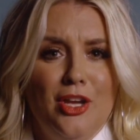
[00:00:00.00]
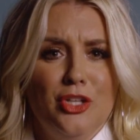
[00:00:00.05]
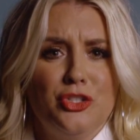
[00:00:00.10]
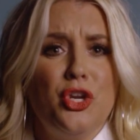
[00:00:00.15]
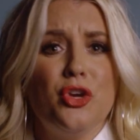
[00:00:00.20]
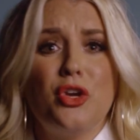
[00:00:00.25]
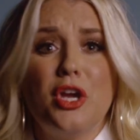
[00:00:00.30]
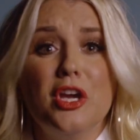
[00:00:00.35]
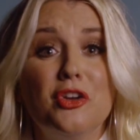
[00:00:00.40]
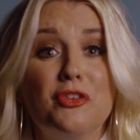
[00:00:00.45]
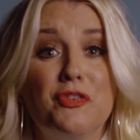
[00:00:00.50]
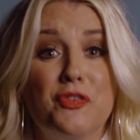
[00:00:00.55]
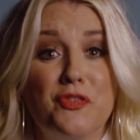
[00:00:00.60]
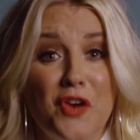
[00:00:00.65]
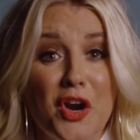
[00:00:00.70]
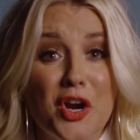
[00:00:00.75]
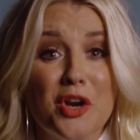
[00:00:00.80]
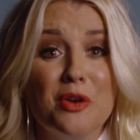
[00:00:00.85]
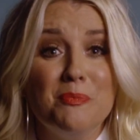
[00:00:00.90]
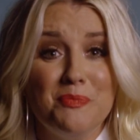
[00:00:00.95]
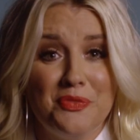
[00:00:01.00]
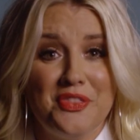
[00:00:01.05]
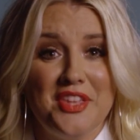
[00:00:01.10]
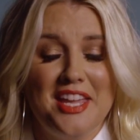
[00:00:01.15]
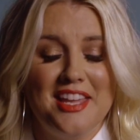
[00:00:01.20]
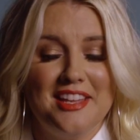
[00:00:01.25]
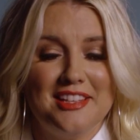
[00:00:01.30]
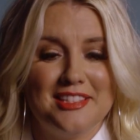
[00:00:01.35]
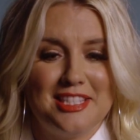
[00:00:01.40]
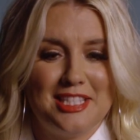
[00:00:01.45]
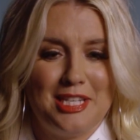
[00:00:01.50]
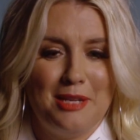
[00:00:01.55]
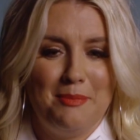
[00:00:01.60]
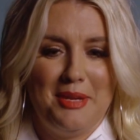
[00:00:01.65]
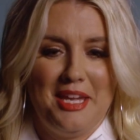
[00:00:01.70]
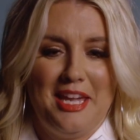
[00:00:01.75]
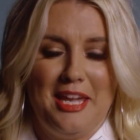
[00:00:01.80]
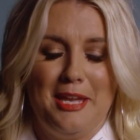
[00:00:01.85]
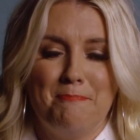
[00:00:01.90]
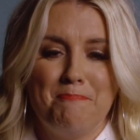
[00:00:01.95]
to confirm things to
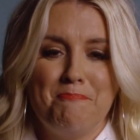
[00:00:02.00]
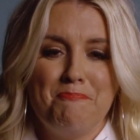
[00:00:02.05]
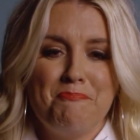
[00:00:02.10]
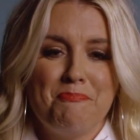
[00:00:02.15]
me.